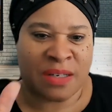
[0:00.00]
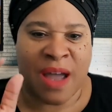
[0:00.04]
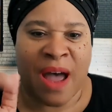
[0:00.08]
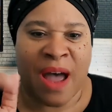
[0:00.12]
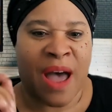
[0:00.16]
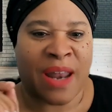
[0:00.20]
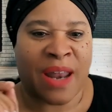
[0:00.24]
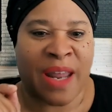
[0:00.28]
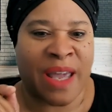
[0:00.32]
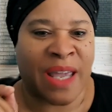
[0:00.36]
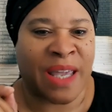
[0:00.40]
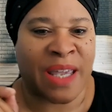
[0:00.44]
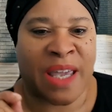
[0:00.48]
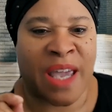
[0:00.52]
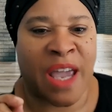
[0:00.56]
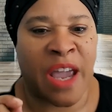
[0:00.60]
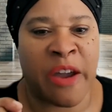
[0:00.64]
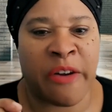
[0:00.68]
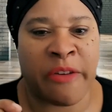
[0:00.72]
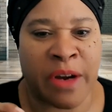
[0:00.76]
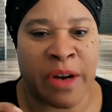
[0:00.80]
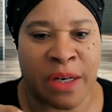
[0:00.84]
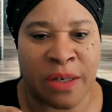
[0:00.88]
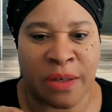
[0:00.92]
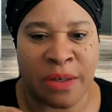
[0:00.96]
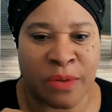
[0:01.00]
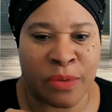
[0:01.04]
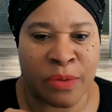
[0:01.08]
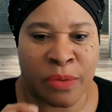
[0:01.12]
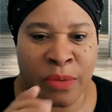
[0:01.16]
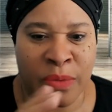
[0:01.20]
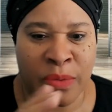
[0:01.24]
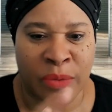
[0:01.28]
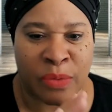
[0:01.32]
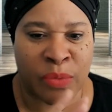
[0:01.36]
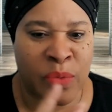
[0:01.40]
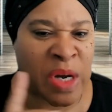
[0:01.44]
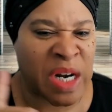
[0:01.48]
Kyle ain't caring
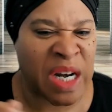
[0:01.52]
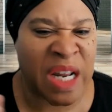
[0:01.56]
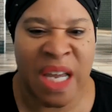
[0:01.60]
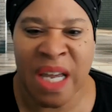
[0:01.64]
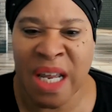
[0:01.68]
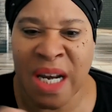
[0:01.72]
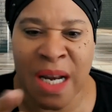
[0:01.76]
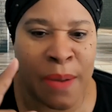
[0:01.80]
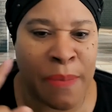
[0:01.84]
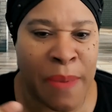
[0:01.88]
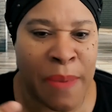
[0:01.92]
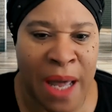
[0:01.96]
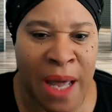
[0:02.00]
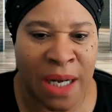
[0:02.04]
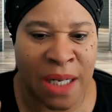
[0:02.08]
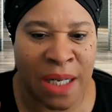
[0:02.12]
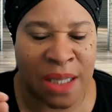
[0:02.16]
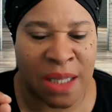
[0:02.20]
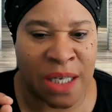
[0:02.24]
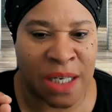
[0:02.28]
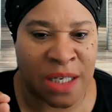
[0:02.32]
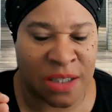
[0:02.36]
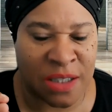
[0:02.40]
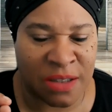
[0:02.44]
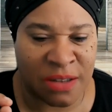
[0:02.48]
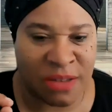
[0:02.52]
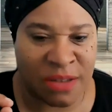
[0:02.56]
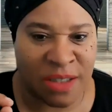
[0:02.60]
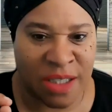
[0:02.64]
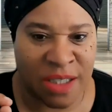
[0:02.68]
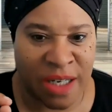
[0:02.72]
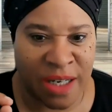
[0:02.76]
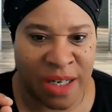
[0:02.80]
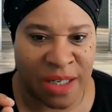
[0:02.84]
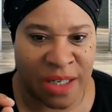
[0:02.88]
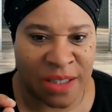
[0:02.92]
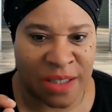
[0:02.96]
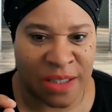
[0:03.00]
what anybody thinks or
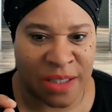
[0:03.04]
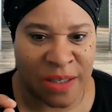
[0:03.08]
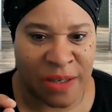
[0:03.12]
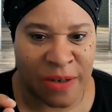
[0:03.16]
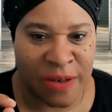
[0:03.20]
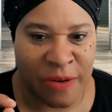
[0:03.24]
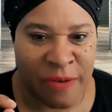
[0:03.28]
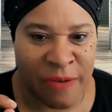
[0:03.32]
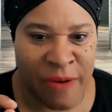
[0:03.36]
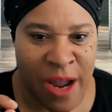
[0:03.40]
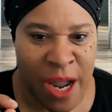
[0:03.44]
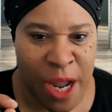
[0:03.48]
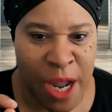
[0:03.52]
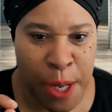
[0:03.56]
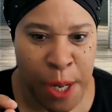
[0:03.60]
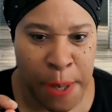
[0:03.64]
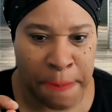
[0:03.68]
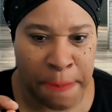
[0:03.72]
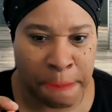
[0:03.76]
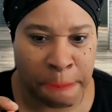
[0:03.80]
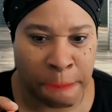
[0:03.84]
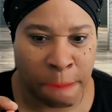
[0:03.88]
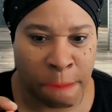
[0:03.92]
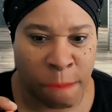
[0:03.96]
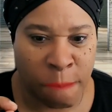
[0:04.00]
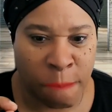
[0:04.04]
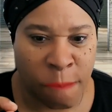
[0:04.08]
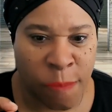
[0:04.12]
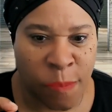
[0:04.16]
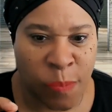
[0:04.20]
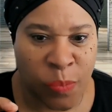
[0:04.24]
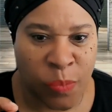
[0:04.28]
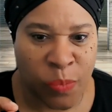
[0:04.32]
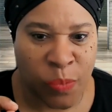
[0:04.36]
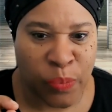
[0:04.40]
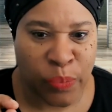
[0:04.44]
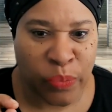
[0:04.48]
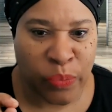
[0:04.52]
says, right?
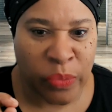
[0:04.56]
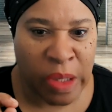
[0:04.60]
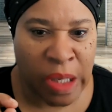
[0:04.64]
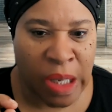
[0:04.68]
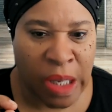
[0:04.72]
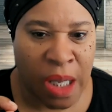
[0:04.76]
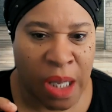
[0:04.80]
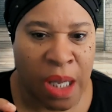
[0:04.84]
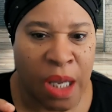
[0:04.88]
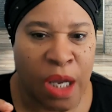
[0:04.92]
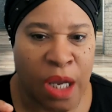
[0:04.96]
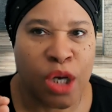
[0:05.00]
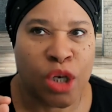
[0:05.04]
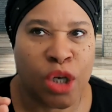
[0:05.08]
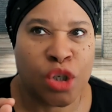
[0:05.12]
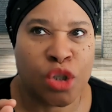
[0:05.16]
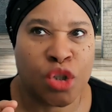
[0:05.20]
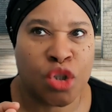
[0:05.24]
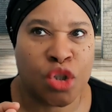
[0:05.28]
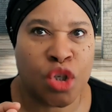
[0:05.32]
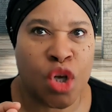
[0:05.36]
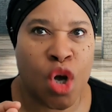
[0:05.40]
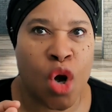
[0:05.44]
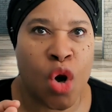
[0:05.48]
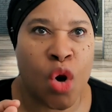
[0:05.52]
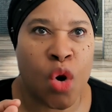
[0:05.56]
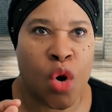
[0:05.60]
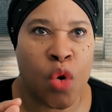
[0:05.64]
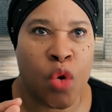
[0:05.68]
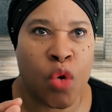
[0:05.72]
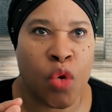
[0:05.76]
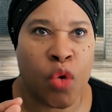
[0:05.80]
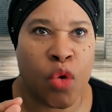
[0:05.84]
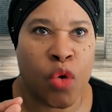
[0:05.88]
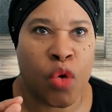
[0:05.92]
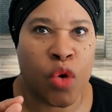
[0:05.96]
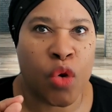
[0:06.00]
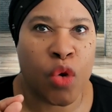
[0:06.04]

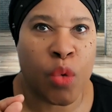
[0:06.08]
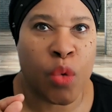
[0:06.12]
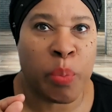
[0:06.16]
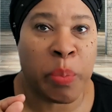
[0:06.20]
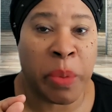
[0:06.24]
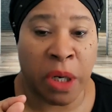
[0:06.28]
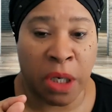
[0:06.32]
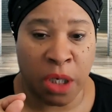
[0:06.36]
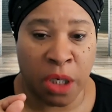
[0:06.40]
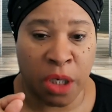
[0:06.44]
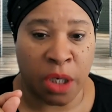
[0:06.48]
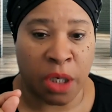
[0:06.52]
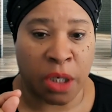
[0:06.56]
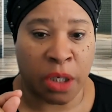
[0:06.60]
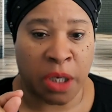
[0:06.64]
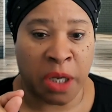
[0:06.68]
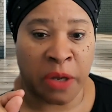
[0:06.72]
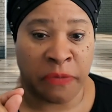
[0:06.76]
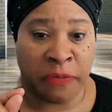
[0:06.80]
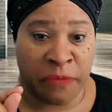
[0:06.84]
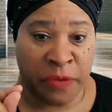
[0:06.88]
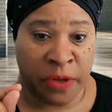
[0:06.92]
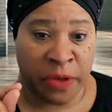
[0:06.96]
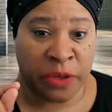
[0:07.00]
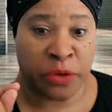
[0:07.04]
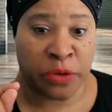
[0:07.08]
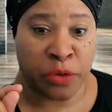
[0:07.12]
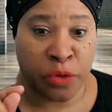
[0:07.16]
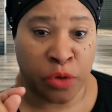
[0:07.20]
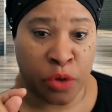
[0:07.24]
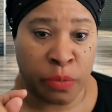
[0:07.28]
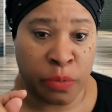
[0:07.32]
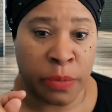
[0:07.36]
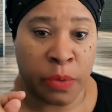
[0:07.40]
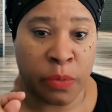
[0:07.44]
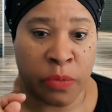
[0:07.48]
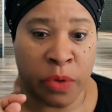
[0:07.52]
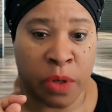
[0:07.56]
So, but look, if Victor
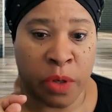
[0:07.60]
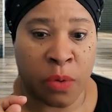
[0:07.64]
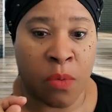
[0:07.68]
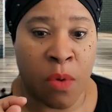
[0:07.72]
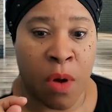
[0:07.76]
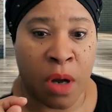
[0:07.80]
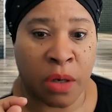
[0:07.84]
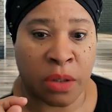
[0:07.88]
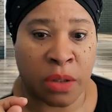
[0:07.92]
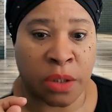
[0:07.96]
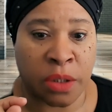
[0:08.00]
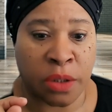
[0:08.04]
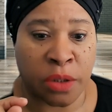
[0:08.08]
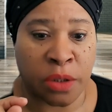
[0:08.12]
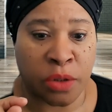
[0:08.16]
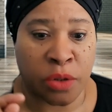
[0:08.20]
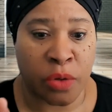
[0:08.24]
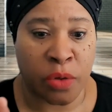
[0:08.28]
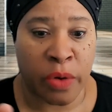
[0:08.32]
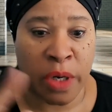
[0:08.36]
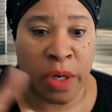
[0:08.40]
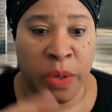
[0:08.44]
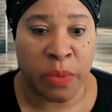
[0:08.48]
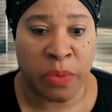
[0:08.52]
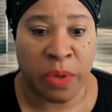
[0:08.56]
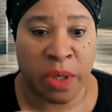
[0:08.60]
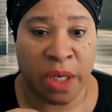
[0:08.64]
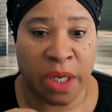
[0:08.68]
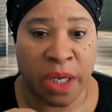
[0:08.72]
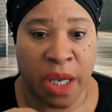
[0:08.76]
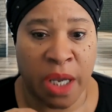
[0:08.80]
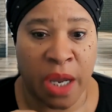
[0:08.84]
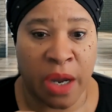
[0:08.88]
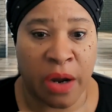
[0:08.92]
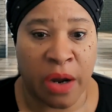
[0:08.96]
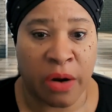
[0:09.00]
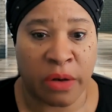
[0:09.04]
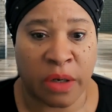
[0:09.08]
Newman would have walked in the door, he would have
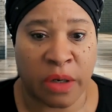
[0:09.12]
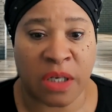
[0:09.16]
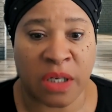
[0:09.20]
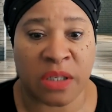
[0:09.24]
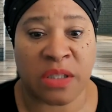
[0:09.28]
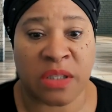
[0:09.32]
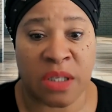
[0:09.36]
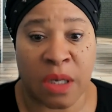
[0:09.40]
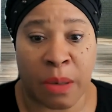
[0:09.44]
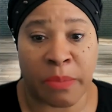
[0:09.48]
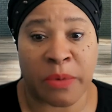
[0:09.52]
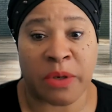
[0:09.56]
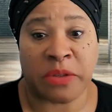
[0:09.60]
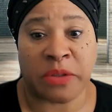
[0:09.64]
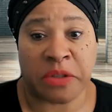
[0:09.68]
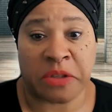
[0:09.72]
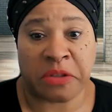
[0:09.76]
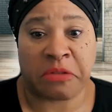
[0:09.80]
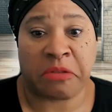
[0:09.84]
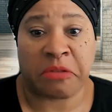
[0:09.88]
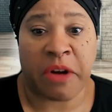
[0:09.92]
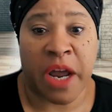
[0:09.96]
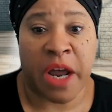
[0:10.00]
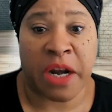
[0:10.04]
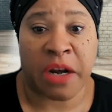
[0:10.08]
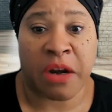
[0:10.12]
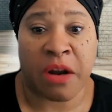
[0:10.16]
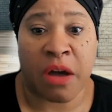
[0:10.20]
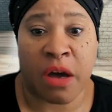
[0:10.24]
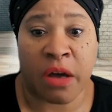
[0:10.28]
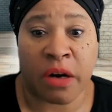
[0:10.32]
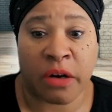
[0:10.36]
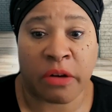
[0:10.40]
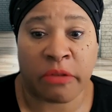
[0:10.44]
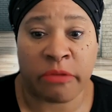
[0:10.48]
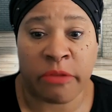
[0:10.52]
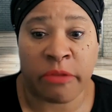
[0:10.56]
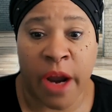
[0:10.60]
cared because Summer's his
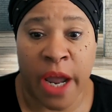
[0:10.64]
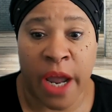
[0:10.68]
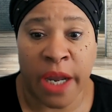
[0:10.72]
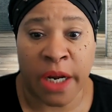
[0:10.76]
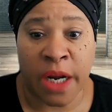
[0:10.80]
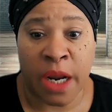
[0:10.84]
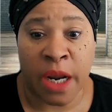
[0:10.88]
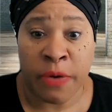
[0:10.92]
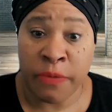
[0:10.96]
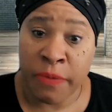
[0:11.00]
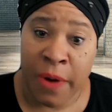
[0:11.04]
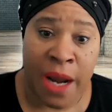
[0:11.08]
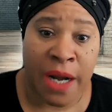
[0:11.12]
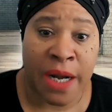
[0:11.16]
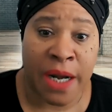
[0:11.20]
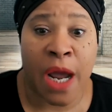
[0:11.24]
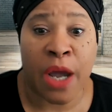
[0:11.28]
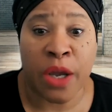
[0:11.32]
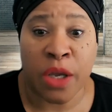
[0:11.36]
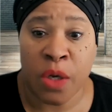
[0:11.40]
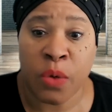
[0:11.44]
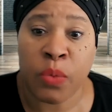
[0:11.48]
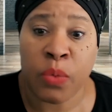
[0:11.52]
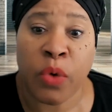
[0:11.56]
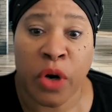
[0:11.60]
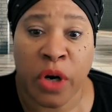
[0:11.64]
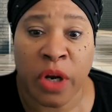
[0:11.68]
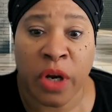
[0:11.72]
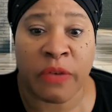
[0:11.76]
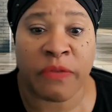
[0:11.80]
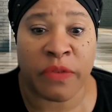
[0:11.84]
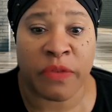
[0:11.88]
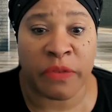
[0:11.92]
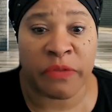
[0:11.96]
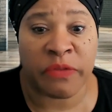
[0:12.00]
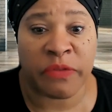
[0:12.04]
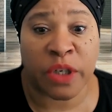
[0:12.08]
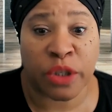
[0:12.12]
granddaughter, right? And right now you're
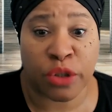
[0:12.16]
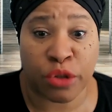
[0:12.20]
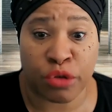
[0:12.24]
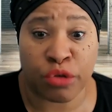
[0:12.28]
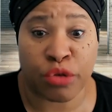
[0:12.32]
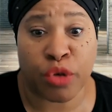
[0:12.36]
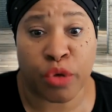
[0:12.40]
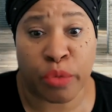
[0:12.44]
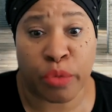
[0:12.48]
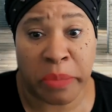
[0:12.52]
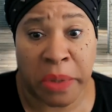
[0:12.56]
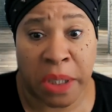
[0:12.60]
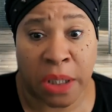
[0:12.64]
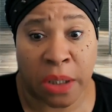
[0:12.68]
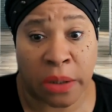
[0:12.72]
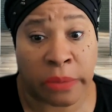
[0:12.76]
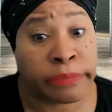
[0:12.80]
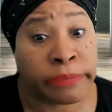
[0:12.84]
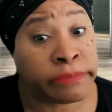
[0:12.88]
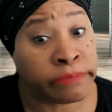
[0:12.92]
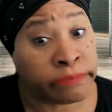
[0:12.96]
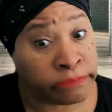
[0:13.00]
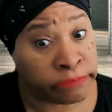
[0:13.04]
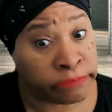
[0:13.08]
working for Victor Newman.